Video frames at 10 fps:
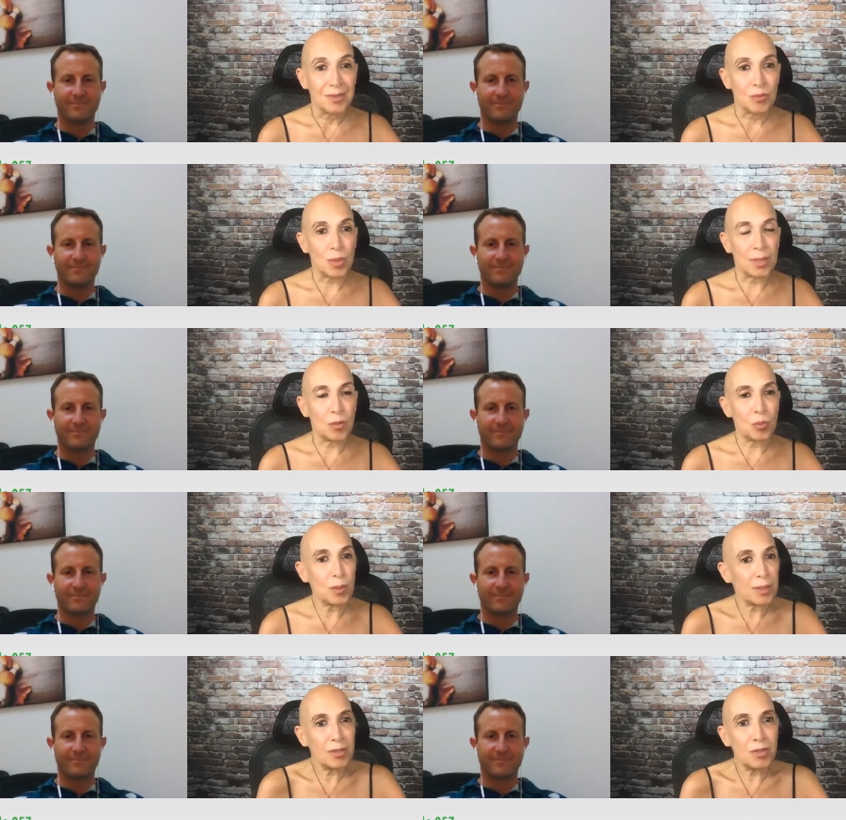Speaker 1: What
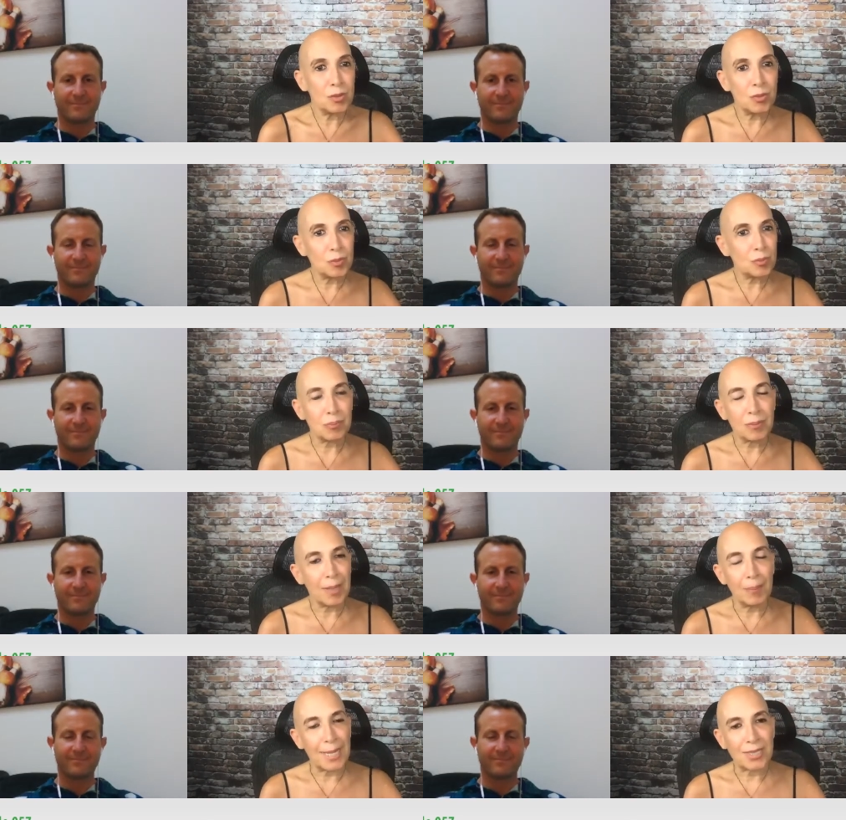what are you
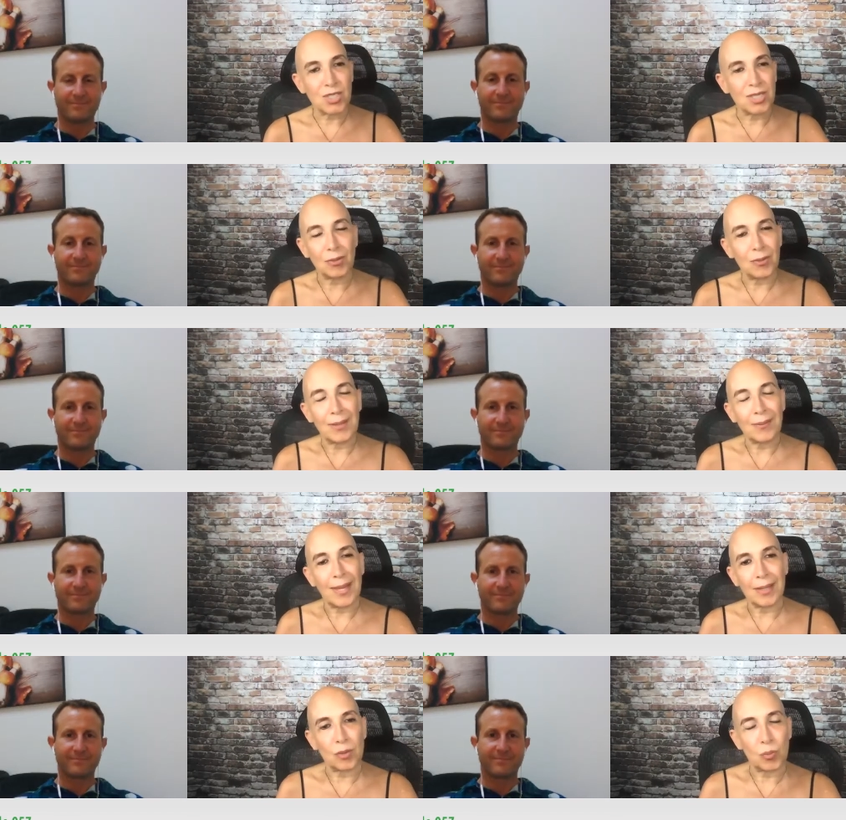imagining around
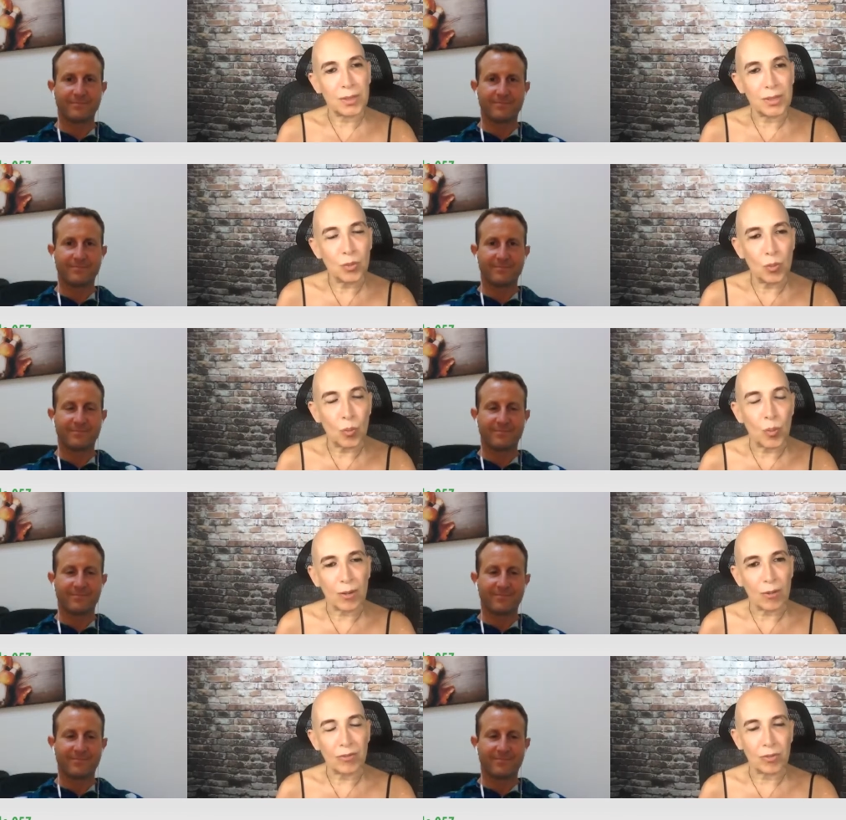that, or what are you
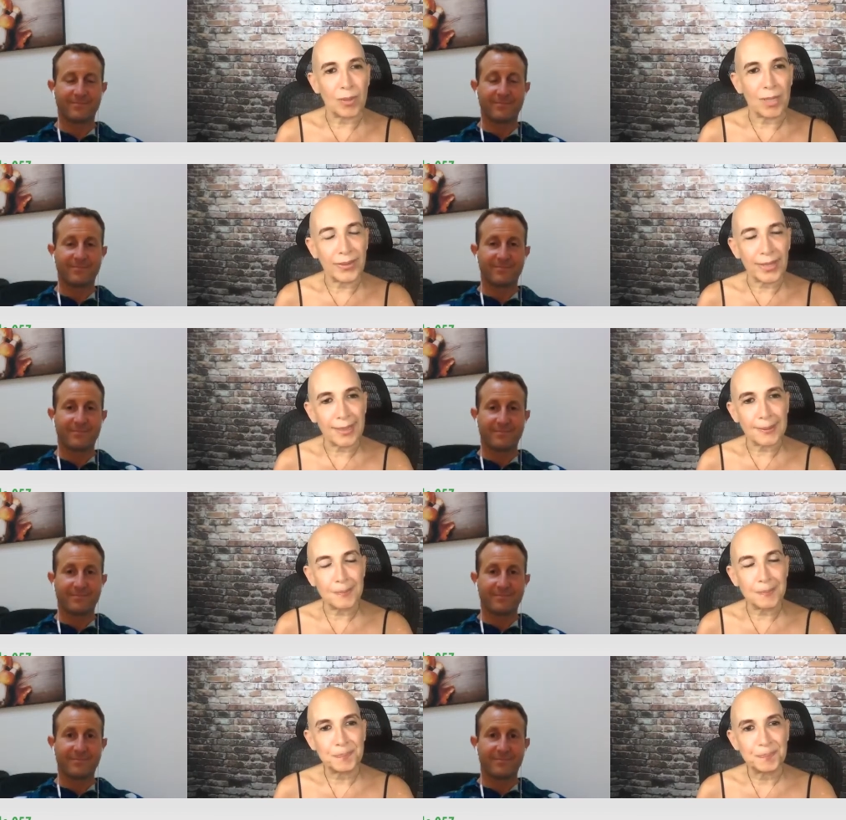aware of around that?
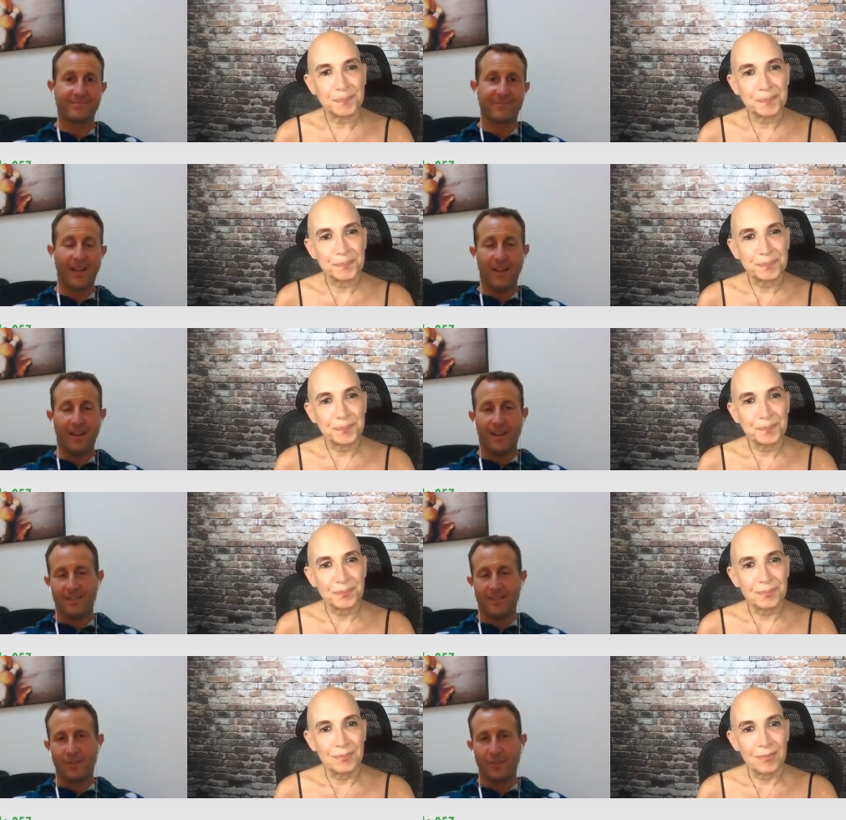
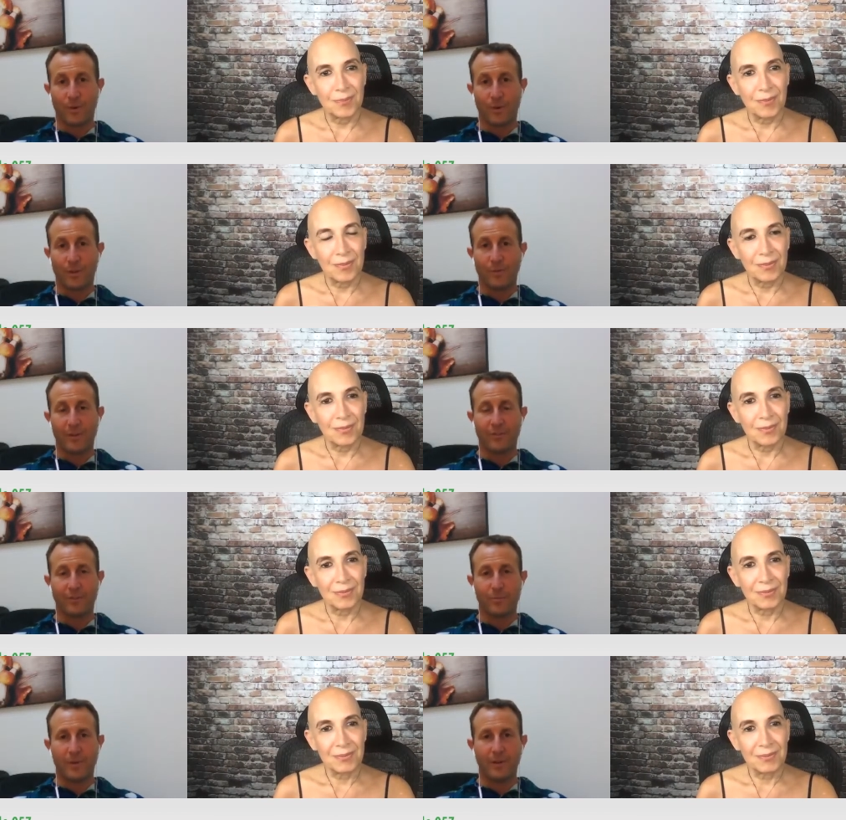
Speaker 2: This is one of the reasons,
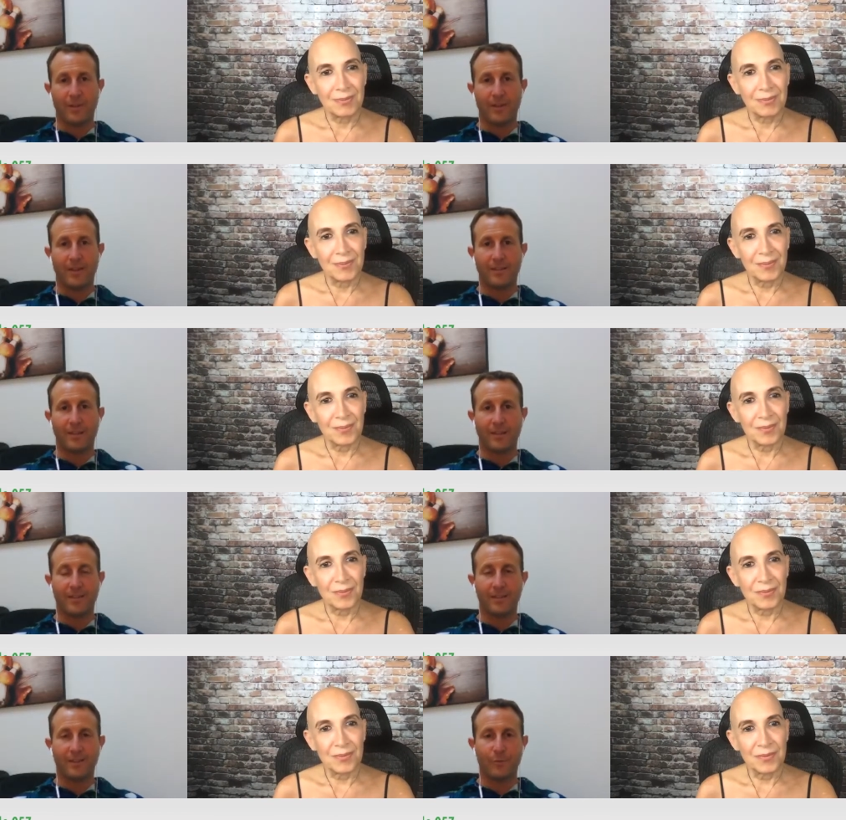Mira, that I think
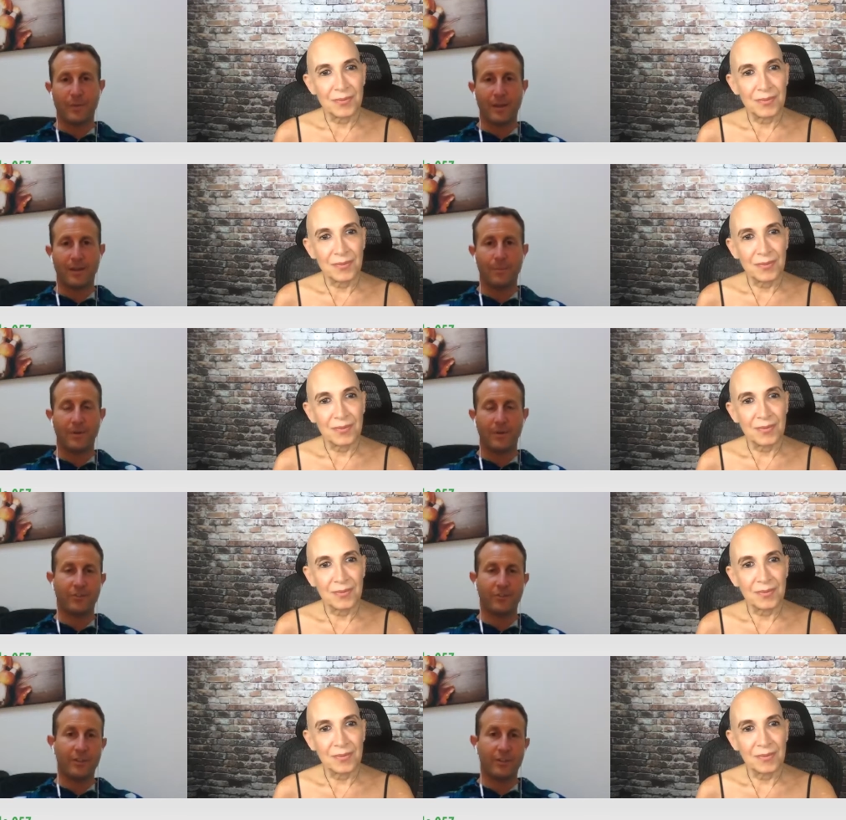that these meat companies
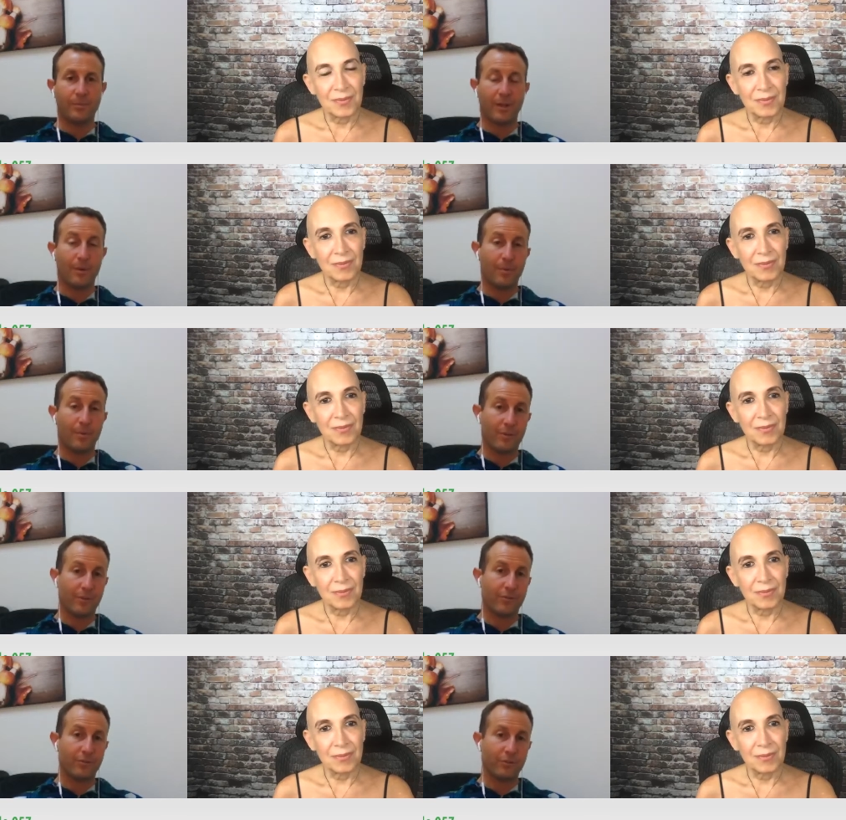need to become part of a
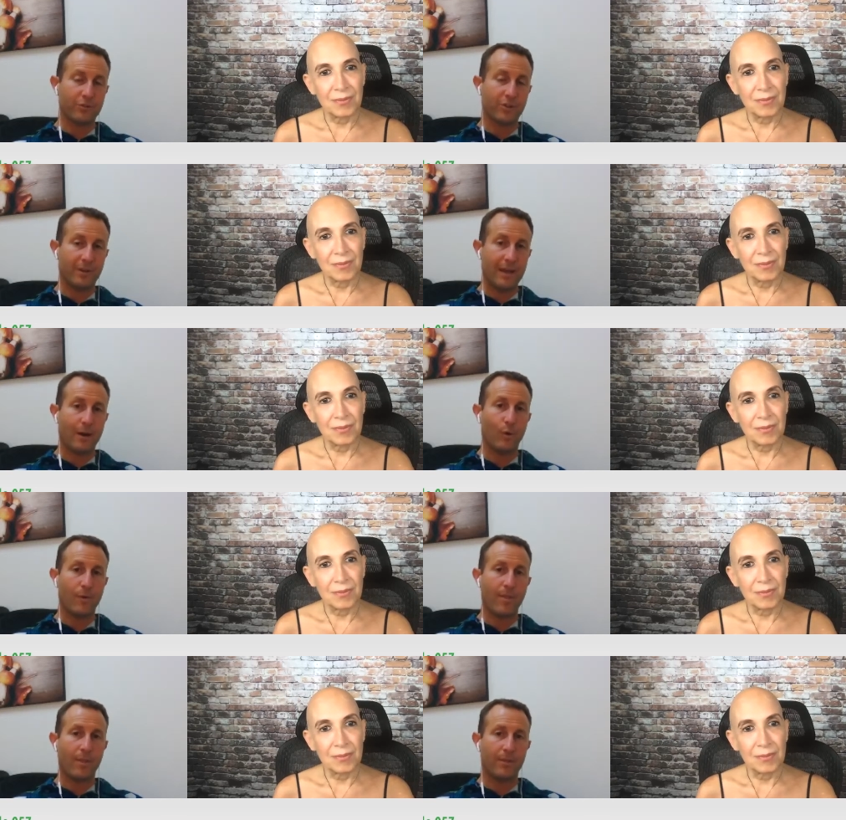solution now
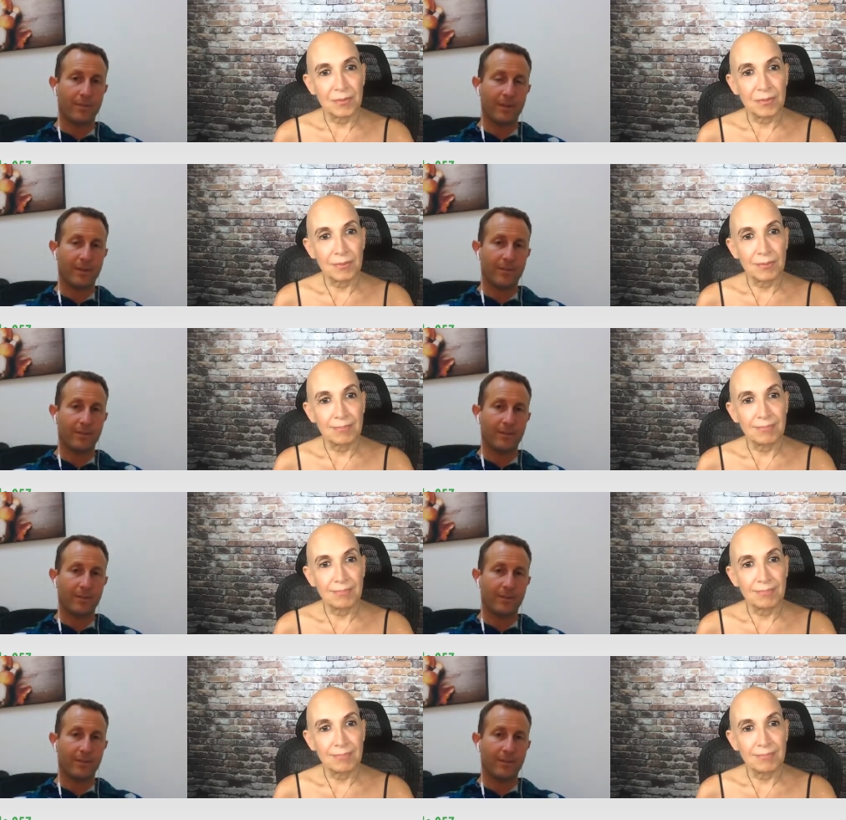rather than digging their